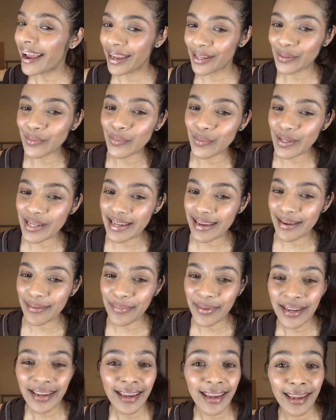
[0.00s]
and
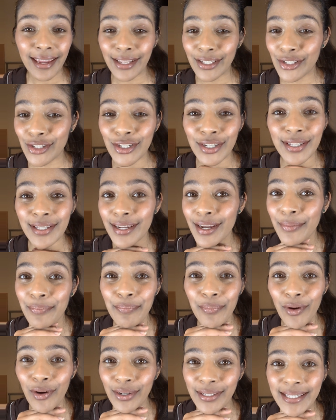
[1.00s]
autumn. It's just a
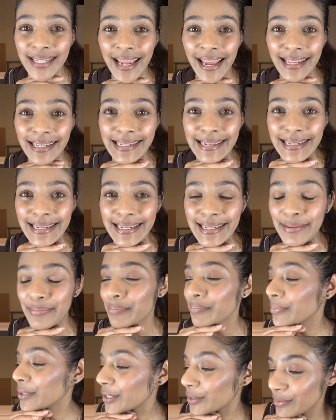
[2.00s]
bog standard,
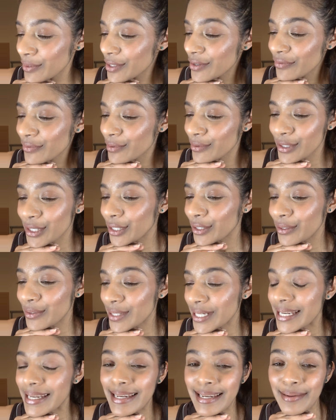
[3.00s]
beautiful
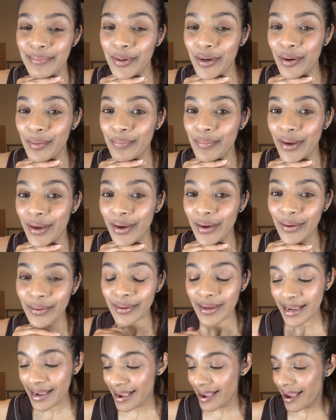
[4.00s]
nude lip combo.
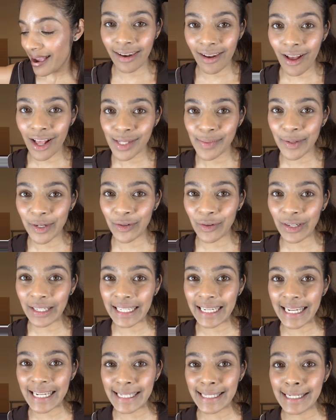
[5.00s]
Last but not
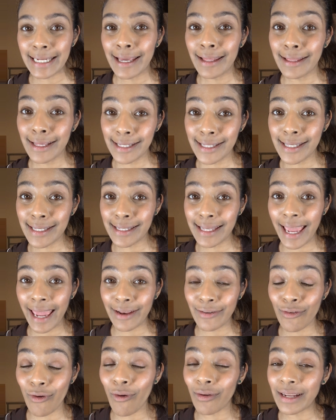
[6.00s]
least, this is
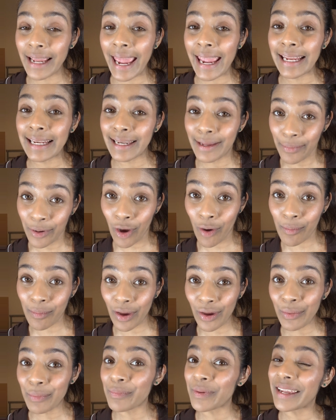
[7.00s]
not a lip
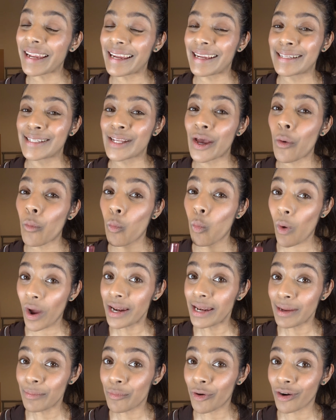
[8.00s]
combo, but it's
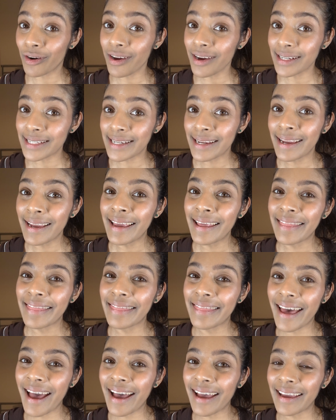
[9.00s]
one lip product
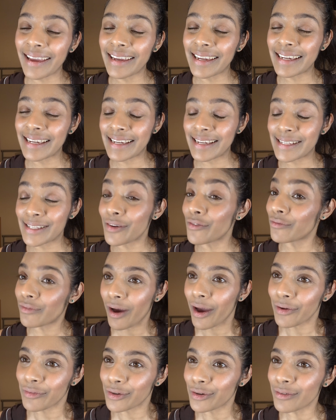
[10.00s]
that is
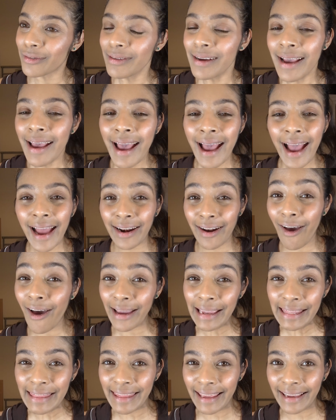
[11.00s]
viral and
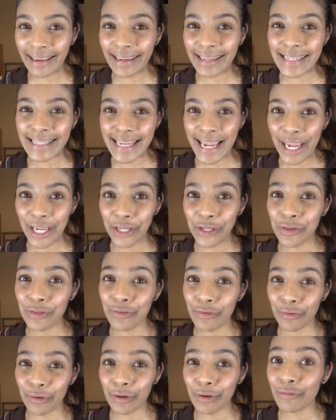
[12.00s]
I think could take you
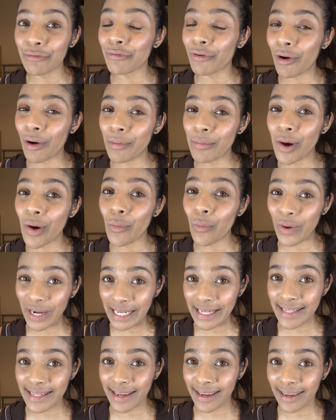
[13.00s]
through from
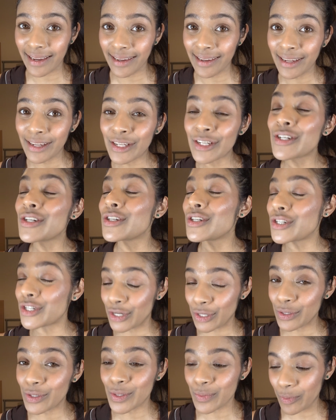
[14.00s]
winter
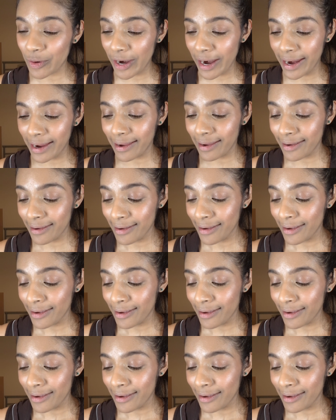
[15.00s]
to spring